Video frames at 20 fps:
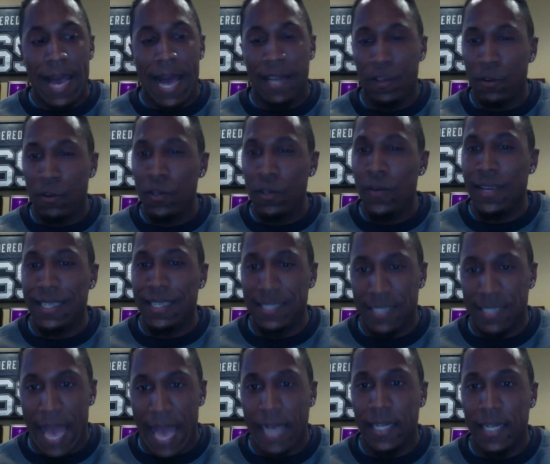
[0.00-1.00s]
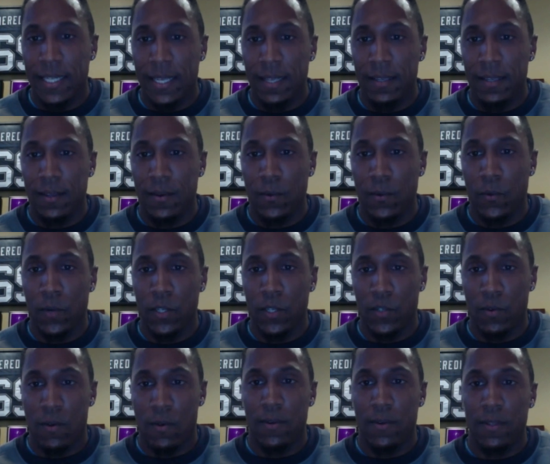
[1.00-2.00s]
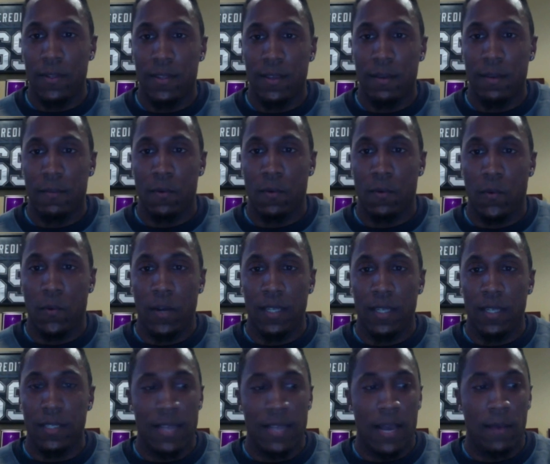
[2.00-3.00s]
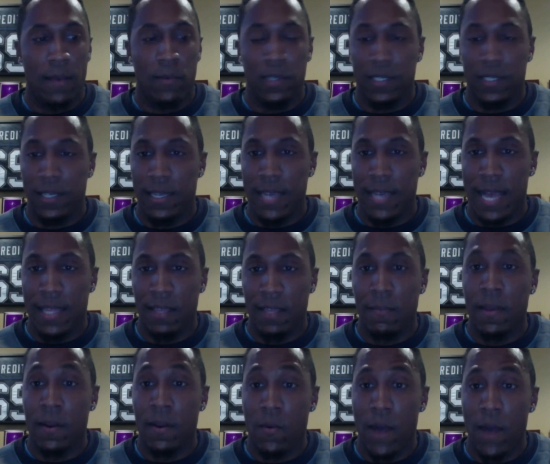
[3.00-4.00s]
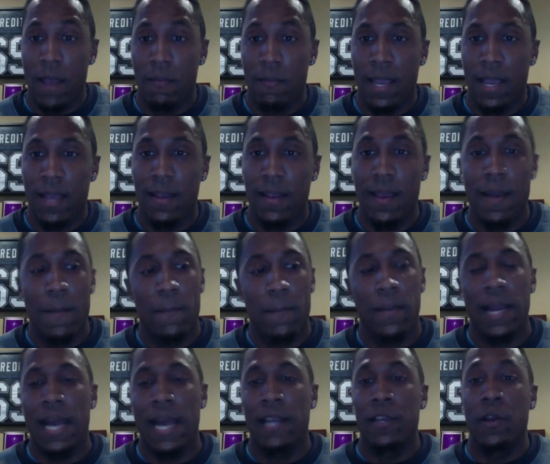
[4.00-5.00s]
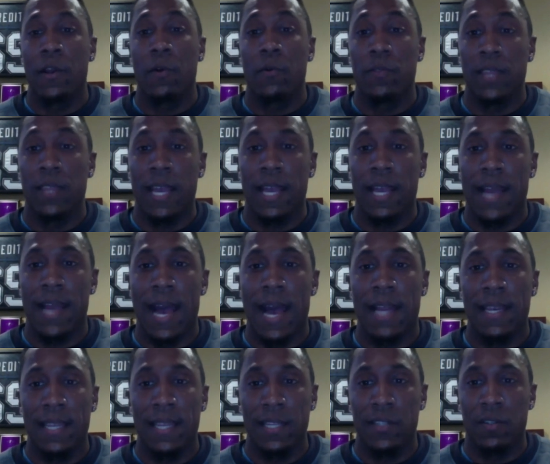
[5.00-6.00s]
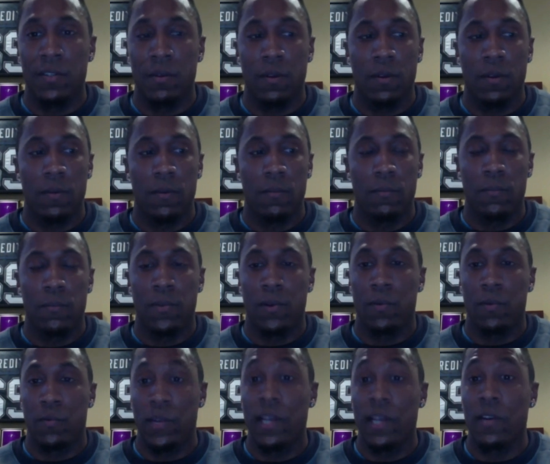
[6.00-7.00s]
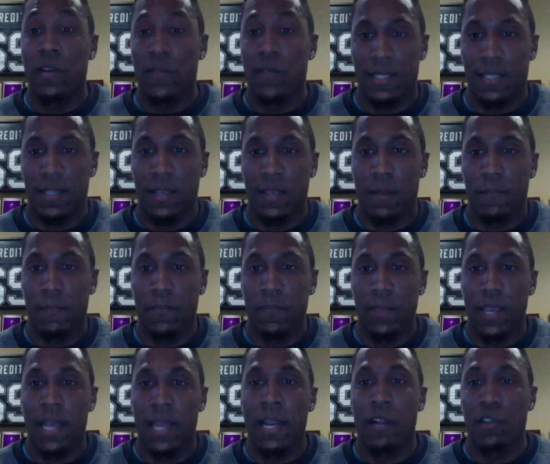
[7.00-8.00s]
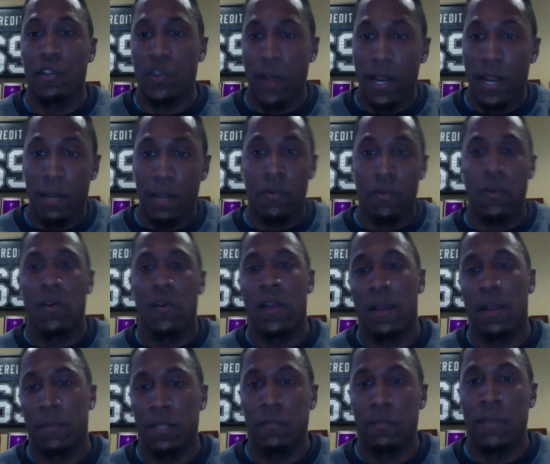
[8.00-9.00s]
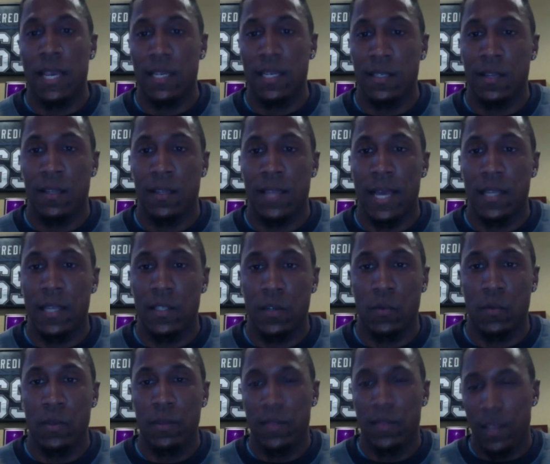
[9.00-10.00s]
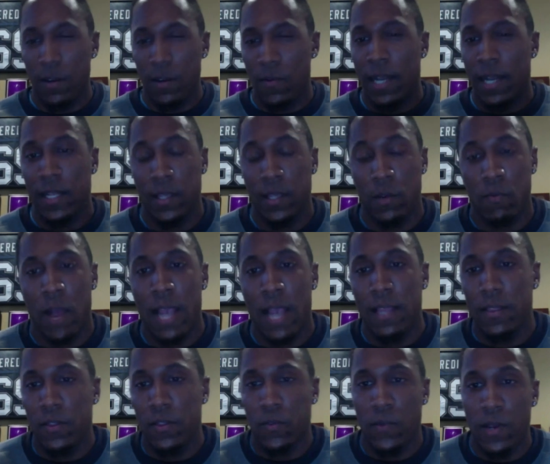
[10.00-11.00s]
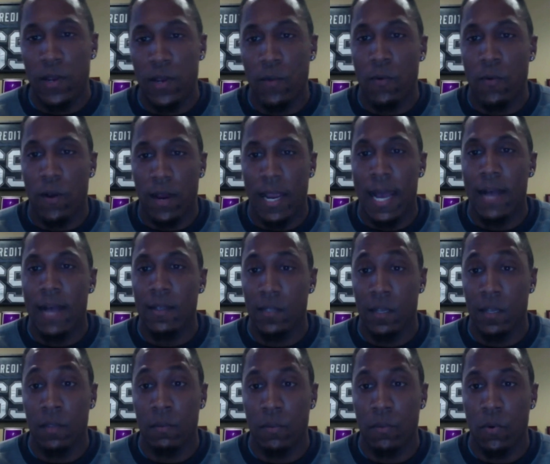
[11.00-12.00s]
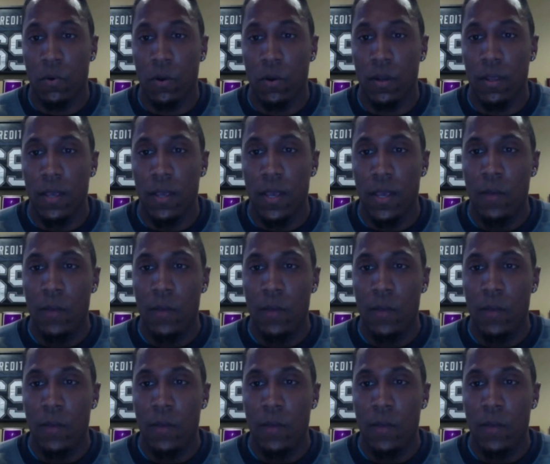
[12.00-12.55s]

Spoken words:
I don't know exactly what's wrong with them or what's got them at a white band, but I know that I need to regress them. And our training program is based on that. So we theoretically write 3 workouts on the board.